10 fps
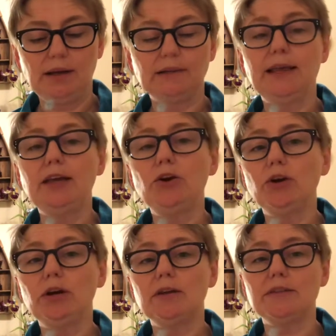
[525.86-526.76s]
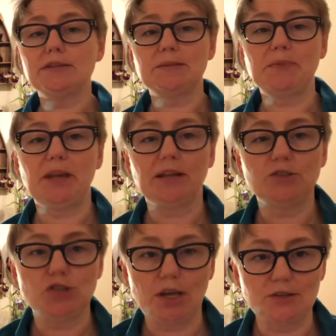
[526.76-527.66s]
Later, this opinion
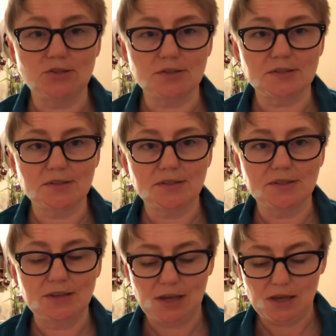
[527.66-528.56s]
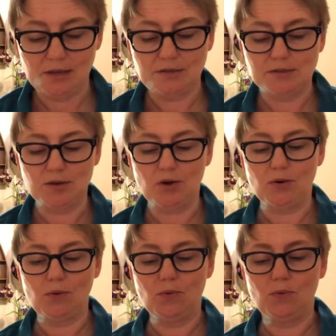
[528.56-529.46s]
changes.
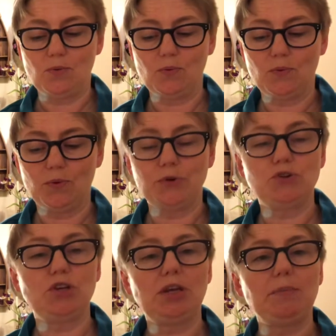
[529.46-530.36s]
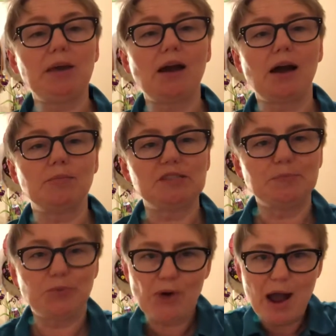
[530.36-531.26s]
So she becomes
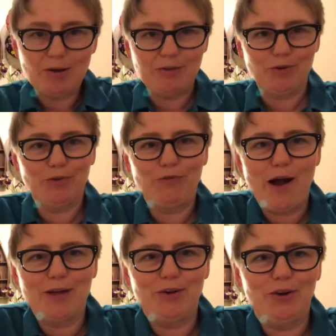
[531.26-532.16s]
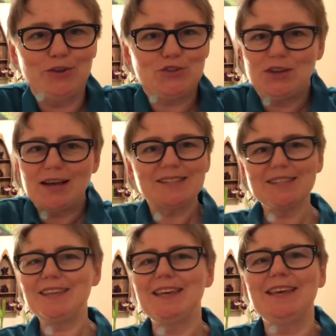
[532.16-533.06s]
proud of her father, and she
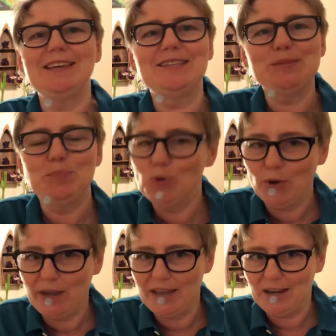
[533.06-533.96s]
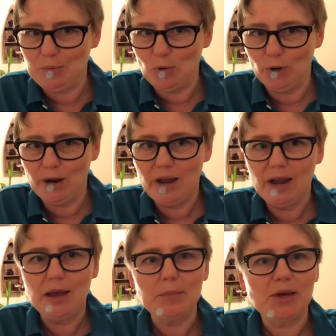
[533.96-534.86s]
doesn't think he is boring anymore
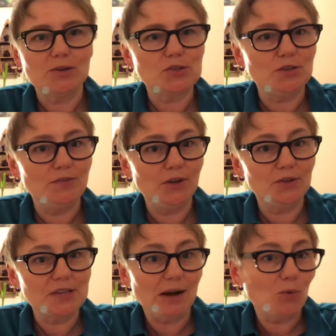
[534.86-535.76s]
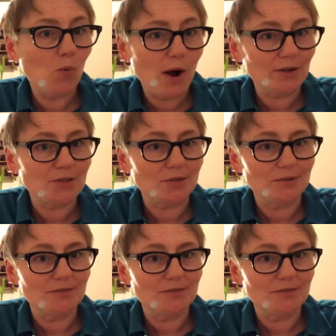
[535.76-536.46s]
because she figures out what.